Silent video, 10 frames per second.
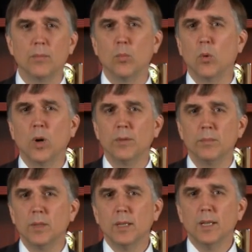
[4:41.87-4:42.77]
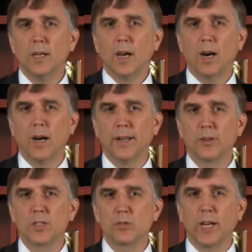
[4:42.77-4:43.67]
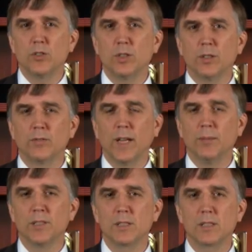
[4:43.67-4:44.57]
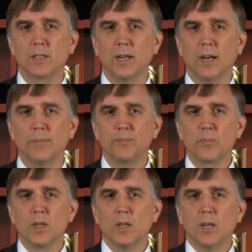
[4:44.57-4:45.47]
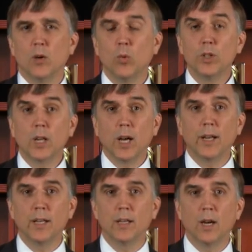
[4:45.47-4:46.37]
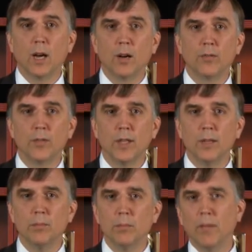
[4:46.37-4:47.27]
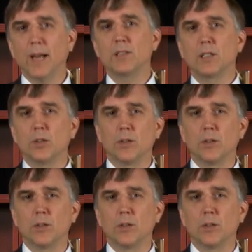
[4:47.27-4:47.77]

One illustration, a famous woodcutting of the massacre